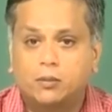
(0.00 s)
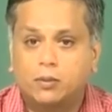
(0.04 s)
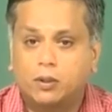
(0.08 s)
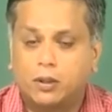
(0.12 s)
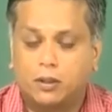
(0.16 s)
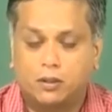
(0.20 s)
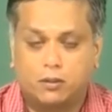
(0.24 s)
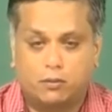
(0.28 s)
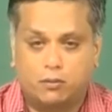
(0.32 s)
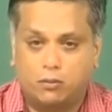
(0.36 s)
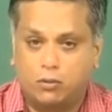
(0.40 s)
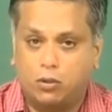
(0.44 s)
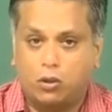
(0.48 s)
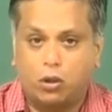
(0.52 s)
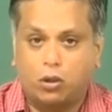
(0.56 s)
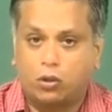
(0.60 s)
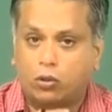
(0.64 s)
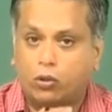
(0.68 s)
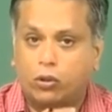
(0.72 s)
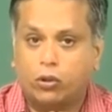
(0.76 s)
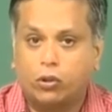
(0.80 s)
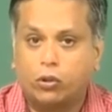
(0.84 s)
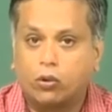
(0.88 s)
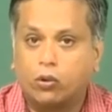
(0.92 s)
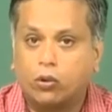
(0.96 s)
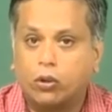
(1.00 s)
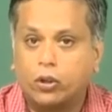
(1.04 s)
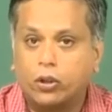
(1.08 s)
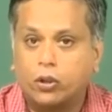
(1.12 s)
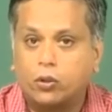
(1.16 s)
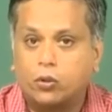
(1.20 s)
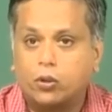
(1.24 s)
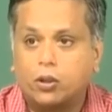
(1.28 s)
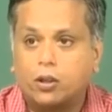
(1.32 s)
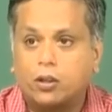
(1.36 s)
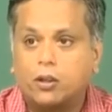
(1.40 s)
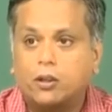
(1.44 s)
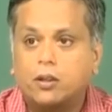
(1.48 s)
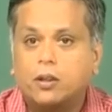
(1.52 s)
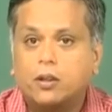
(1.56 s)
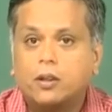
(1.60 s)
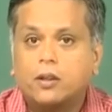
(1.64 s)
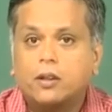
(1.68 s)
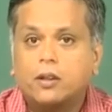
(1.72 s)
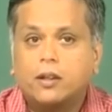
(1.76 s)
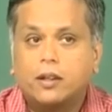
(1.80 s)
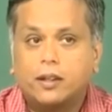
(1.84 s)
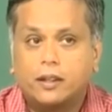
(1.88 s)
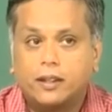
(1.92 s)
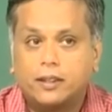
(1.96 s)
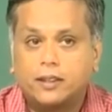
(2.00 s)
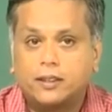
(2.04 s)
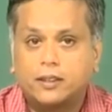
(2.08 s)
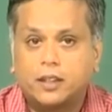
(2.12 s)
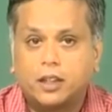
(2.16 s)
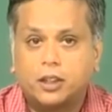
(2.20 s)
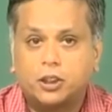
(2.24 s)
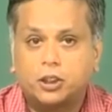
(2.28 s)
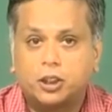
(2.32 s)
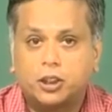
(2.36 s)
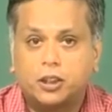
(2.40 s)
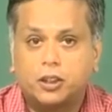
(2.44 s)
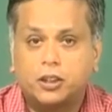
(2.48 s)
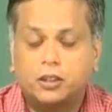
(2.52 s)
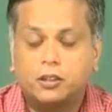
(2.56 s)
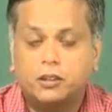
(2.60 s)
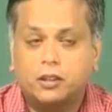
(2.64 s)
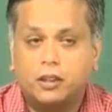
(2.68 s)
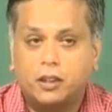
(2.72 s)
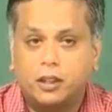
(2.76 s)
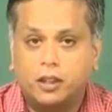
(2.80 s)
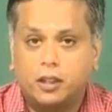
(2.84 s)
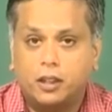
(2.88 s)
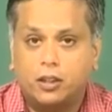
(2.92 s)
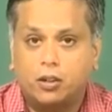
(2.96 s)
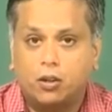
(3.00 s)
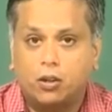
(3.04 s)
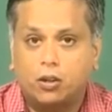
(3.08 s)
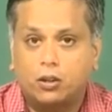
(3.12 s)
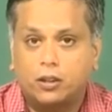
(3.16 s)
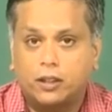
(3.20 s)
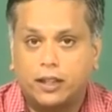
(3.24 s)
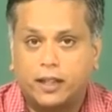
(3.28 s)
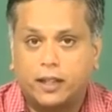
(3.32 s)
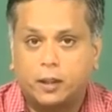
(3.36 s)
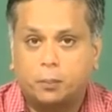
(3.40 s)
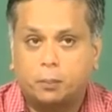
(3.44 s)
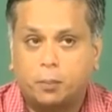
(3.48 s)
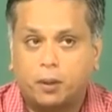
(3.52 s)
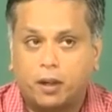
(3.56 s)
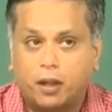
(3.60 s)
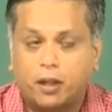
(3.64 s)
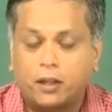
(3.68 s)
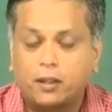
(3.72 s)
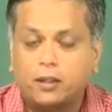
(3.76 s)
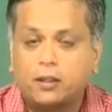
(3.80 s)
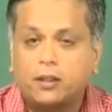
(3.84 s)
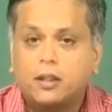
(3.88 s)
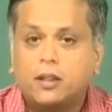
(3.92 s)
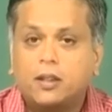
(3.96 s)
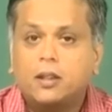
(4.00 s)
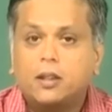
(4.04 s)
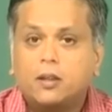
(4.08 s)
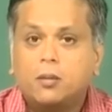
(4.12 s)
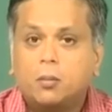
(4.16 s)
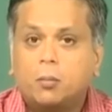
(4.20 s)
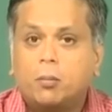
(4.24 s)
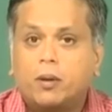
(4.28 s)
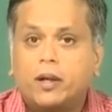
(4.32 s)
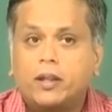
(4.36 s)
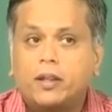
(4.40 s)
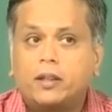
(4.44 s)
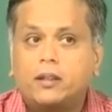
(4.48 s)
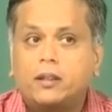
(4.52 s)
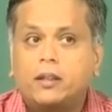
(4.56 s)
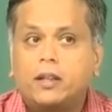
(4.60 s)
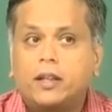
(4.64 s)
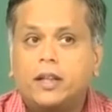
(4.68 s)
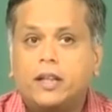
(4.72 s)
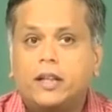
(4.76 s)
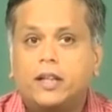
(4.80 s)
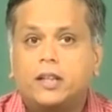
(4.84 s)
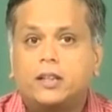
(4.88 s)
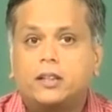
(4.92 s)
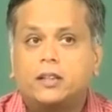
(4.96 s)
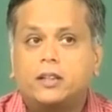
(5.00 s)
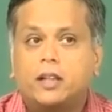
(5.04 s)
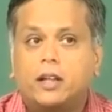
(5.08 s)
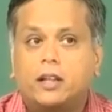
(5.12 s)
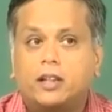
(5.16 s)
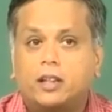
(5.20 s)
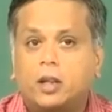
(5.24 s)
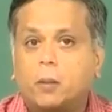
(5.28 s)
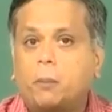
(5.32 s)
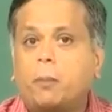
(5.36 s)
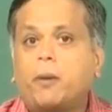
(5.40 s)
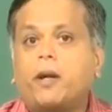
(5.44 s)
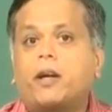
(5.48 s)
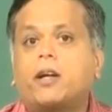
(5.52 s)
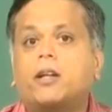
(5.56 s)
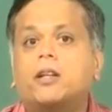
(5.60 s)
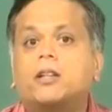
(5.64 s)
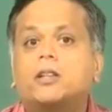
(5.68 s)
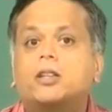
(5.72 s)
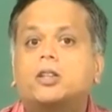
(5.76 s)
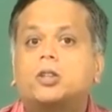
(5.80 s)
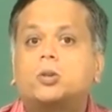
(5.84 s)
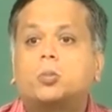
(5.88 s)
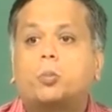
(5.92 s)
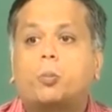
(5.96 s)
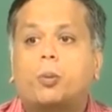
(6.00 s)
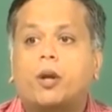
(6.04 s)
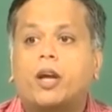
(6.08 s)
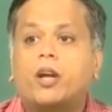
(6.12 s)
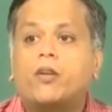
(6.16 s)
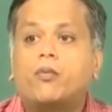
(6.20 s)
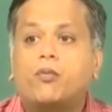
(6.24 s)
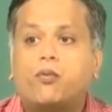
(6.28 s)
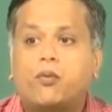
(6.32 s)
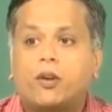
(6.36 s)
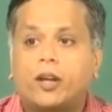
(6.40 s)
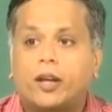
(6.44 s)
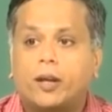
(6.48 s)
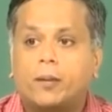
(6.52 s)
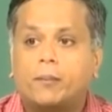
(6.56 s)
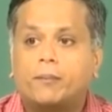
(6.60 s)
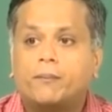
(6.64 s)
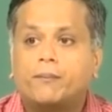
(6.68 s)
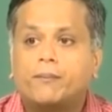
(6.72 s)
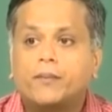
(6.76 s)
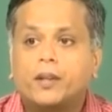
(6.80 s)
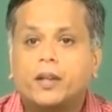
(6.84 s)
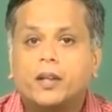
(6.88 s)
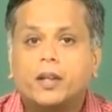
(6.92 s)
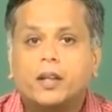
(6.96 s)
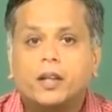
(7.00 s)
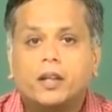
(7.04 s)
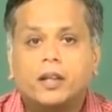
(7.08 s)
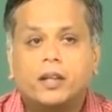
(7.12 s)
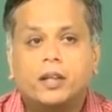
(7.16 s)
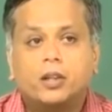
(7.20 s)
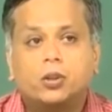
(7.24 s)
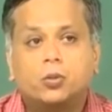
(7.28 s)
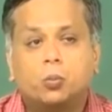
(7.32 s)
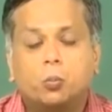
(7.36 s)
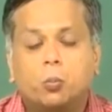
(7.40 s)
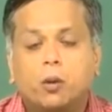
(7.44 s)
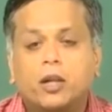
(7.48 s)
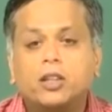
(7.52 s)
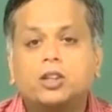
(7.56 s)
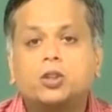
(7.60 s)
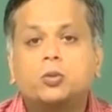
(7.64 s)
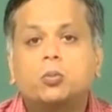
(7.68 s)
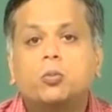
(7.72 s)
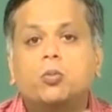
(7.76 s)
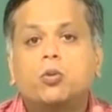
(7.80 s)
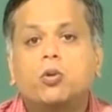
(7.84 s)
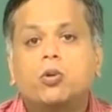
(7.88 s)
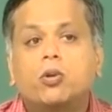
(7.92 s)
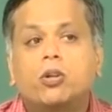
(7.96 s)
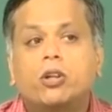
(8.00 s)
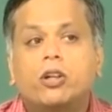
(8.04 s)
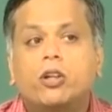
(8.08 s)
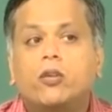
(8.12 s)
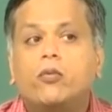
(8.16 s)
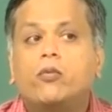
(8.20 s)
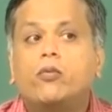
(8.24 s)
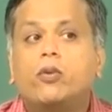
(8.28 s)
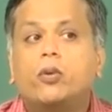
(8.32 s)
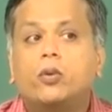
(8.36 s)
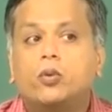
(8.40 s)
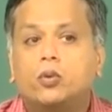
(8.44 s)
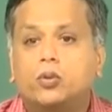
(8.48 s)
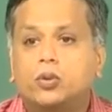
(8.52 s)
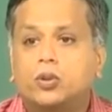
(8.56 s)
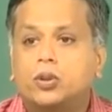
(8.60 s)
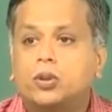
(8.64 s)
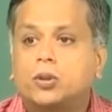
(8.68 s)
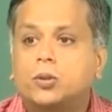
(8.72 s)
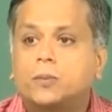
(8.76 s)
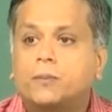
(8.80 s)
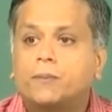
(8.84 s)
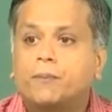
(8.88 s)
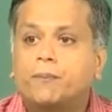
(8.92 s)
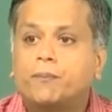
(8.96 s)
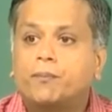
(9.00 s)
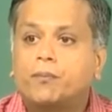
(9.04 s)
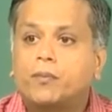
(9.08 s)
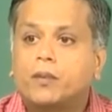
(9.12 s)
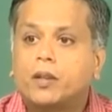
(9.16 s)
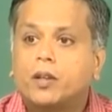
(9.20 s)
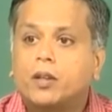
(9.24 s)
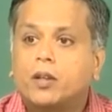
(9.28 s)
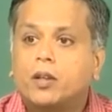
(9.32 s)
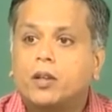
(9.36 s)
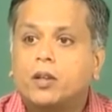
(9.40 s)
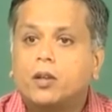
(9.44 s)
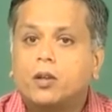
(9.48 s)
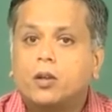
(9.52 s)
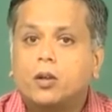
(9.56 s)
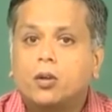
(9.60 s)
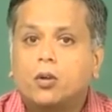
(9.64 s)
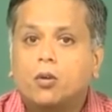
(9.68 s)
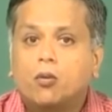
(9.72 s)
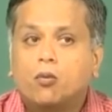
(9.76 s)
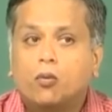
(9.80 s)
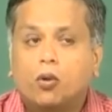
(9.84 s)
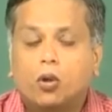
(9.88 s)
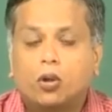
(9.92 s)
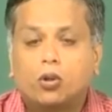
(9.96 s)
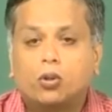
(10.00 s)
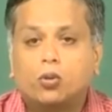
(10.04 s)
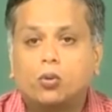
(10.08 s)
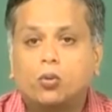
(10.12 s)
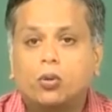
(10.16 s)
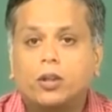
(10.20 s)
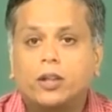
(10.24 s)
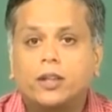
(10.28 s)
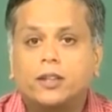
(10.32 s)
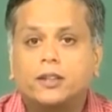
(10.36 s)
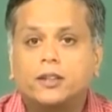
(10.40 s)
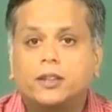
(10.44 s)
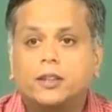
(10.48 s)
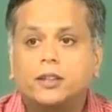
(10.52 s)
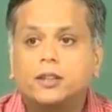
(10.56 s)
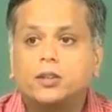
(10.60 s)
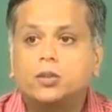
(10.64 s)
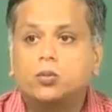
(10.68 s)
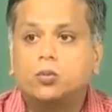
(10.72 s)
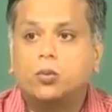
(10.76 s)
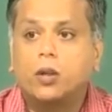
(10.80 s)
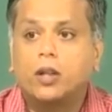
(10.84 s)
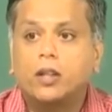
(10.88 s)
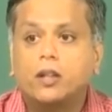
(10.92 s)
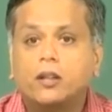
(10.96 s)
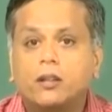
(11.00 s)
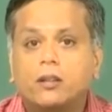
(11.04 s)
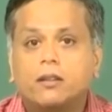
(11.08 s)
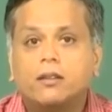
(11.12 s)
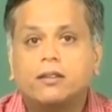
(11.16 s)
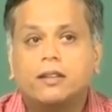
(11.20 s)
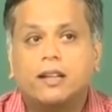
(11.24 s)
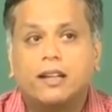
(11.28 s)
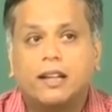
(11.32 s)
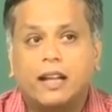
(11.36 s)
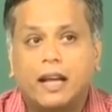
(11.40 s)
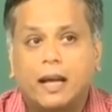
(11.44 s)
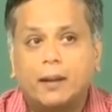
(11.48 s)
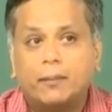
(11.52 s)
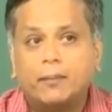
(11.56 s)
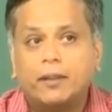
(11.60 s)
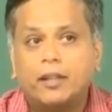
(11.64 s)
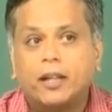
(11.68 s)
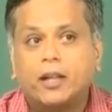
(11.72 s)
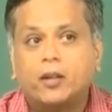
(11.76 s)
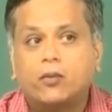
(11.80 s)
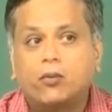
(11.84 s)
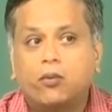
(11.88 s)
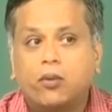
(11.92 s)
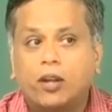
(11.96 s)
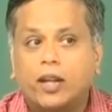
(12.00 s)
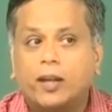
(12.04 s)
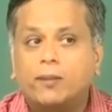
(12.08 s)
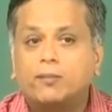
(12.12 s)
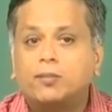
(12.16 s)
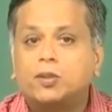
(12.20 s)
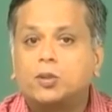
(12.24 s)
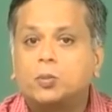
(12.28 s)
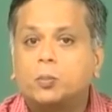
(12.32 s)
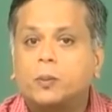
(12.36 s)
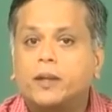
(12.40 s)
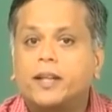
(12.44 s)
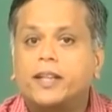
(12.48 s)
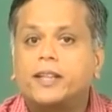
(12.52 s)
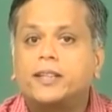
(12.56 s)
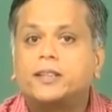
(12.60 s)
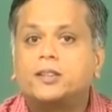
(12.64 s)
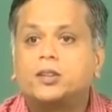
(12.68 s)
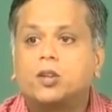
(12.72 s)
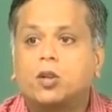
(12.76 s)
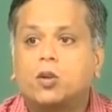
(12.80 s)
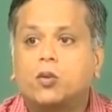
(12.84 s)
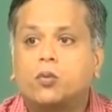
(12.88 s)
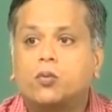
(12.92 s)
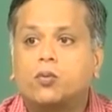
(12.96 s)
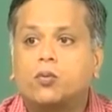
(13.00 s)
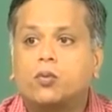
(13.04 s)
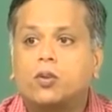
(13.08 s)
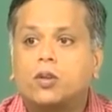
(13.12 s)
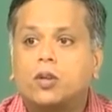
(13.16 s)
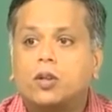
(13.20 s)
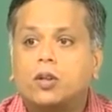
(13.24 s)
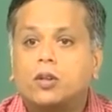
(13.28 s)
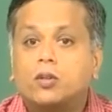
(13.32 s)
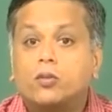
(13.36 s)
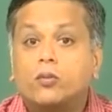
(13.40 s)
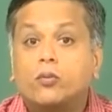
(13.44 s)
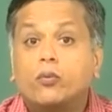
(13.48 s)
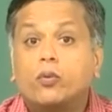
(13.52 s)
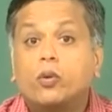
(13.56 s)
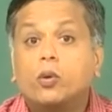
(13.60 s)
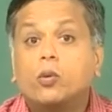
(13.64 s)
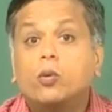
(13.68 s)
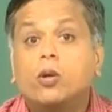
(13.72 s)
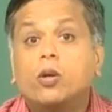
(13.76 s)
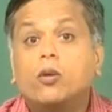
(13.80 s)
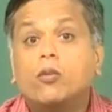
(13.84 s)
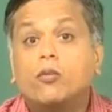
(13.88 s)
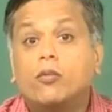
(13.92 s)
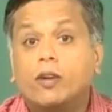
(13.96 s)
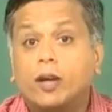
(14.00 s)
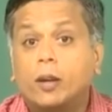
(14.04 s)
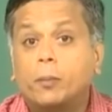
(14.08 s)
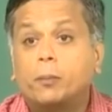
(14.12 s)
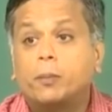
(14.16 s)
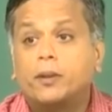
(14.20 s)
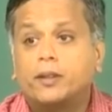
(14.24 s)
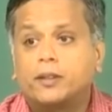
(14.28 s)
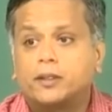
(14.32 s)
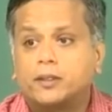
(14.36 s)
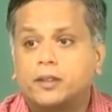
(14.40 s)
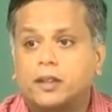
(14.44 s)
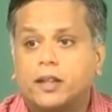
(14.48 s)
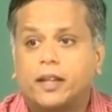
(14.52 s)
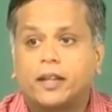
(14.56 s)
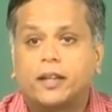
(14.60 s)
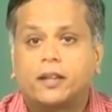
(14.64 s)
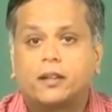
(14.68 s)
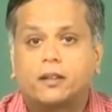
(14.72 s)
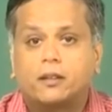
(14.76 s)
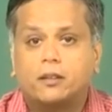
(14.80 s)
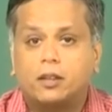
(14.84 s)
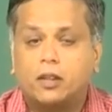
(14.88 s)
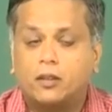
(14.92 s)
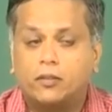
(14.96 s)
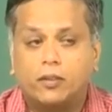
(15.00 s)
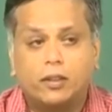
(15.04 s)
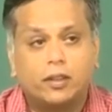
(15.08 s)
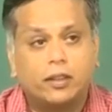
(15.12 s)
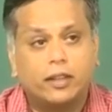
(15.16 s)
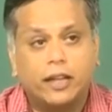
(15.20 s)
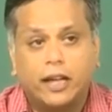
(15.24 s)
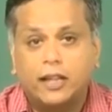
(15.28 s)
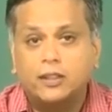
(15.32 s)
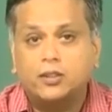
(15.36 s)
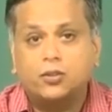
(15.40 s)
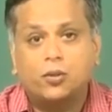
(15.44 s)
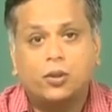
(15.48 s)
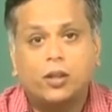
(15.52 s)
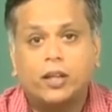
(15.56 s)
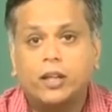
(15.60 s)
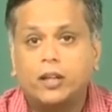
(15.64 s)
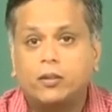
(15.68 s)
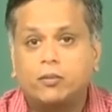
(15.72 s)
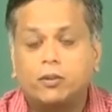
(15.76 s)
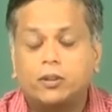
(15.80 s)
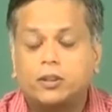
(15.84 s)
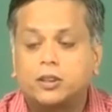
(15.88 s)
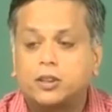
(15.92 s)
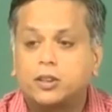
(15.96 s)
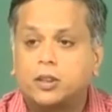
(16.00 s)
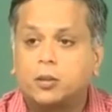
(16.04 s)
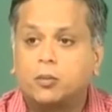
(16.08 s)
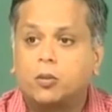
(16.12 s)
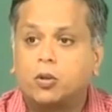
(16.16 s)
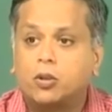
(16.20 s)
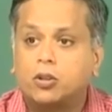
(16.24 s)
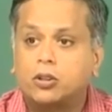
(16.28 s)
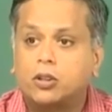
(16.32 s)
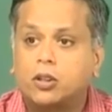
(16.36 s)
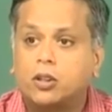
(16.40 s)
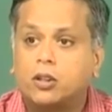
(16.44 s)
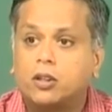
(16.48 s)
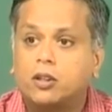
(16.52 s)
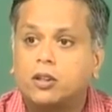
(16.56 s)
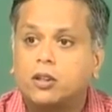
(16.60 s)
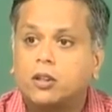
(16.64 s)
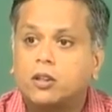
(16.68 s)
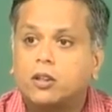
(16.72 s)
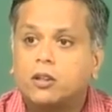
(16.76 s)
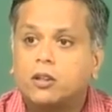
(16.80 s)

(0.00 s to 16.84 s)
We are not going to go into a discussion here on that part, but in a typical spray flame is much more diffuse for two reasons. One, the laminar flame speeds of fuel vapors like even gasoline, which is among the